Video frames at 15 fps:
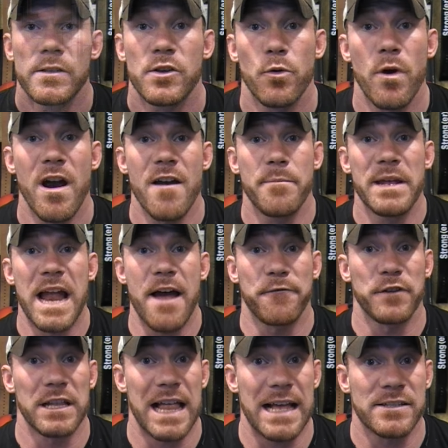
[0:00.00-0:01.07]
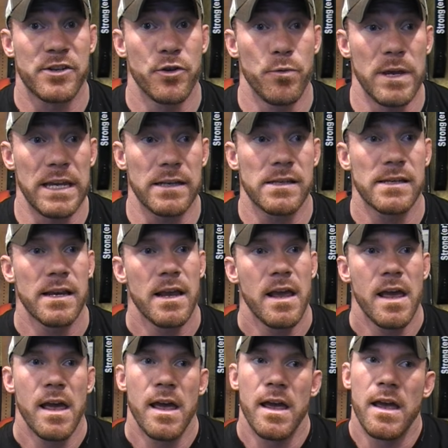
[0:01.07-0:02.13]
So where I've been at for the last 2 weeks.
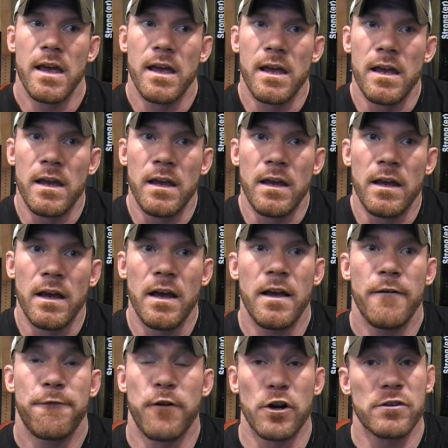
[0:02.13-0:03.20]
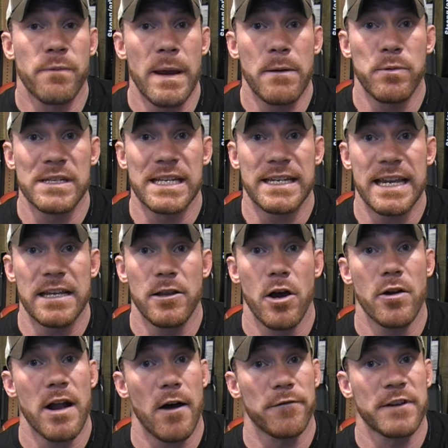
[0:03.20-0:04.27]
First week was a
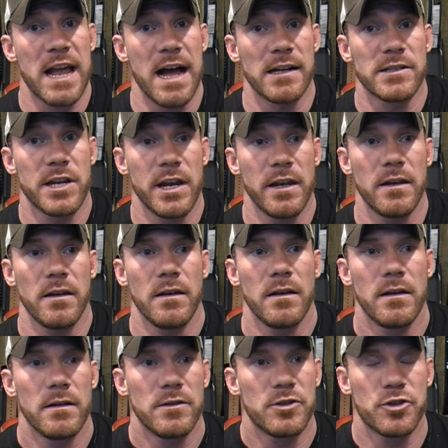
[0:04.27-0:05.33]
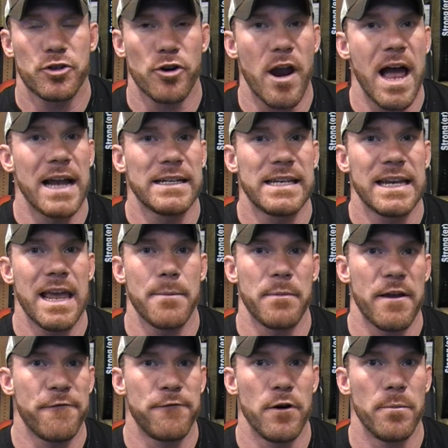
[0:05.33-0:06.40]
deload alpha conjugate, trying to get
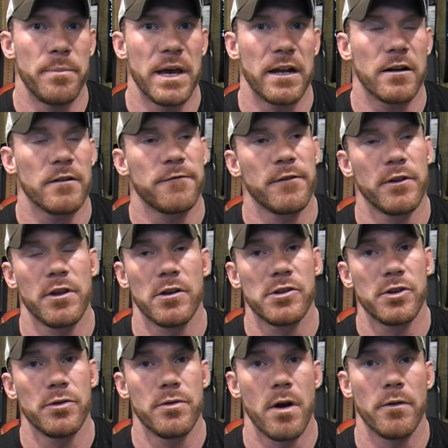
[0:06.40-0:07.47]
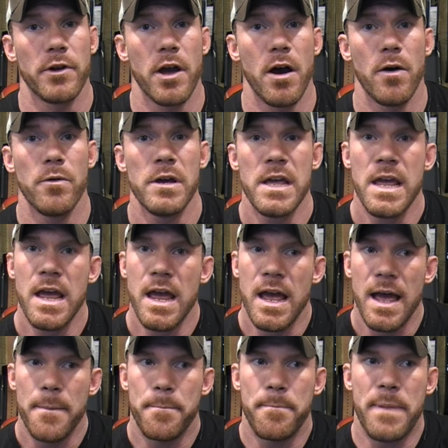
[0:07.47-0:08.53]
my foot better. For those of you who don't know,
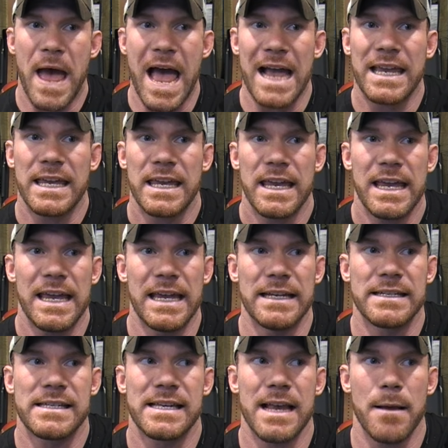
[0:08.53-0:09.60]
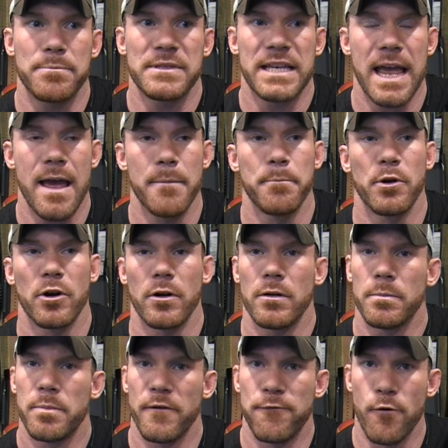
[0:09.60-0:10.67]
back in
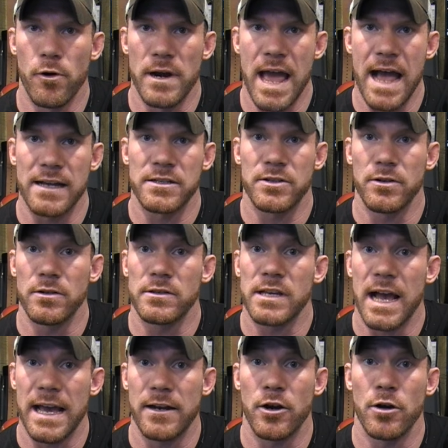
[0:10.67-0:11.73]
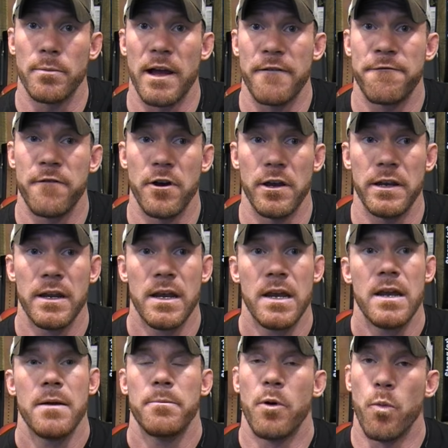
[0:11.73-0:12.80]
September before Nationals, I had hurt my foot,
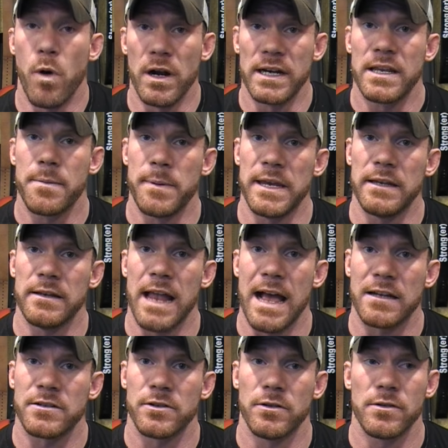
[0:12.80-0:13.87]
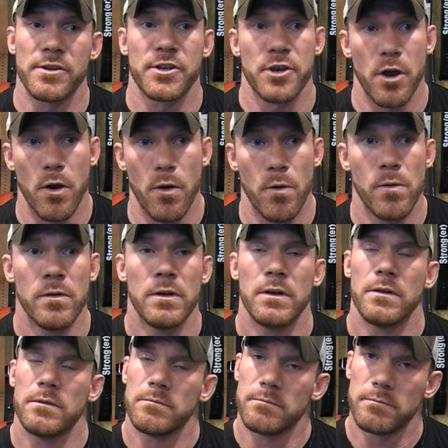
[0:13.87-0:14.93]
but wanted to compete in Nationals,
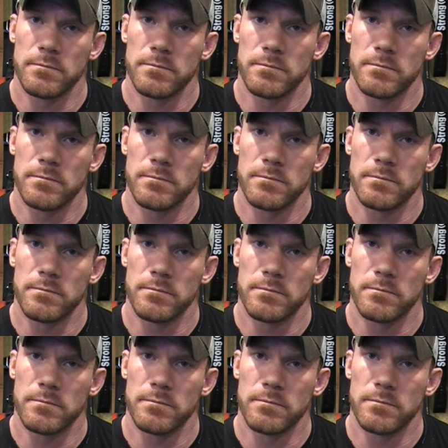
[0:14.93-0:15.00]
so